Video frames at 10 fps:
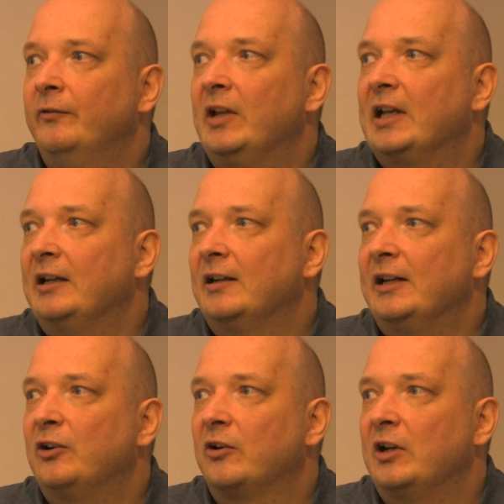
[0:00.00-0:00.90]
we can
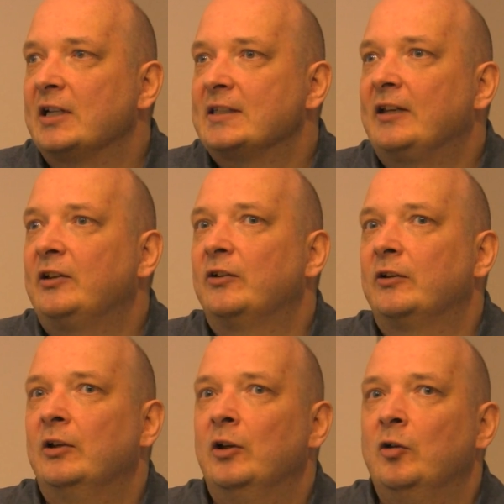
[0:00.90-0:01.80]
recognize that the
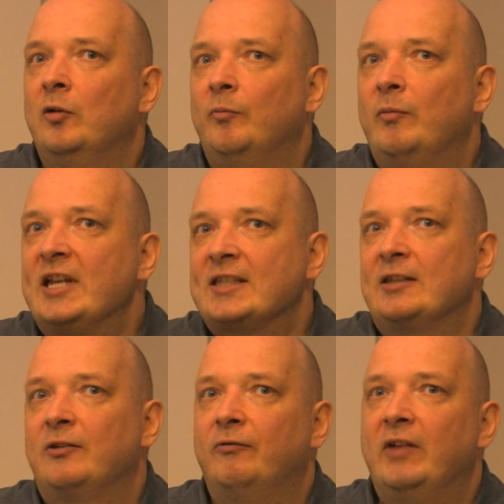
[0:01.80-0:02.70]

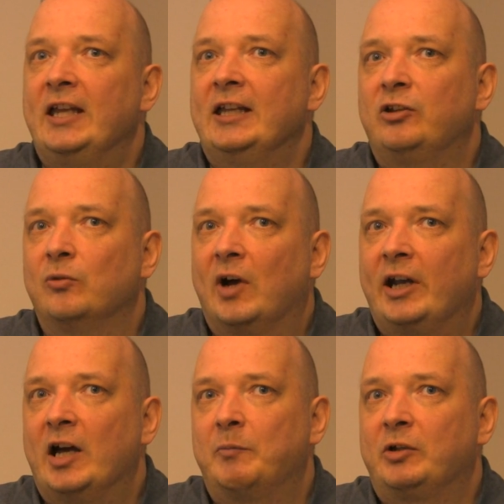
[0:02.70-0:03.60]
best way to
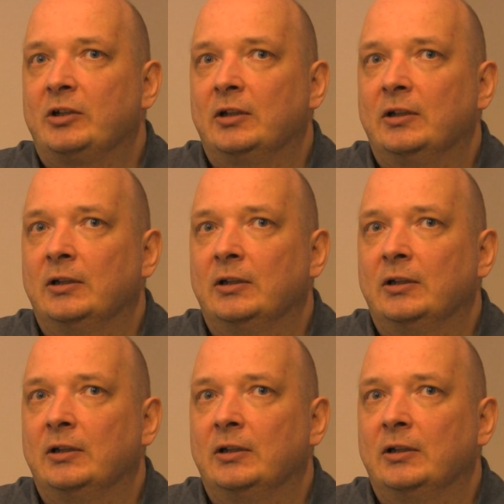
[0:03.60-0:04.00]
adapt